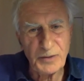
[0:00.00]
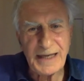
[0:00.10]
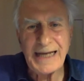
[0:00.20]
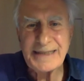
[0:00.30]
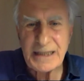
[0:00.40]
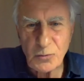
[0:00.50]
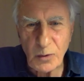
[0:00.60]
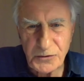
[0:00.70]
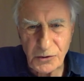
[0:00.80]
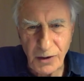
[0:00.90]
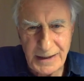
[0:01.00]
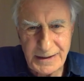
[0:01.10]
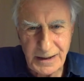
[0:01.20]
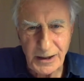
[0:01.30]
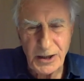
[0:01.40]
But I didn't want to
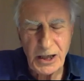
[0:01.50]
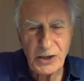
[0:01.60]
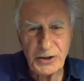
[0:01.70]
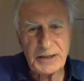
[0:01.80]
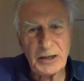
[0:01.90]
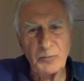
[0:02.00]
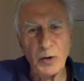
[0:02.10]
write a critical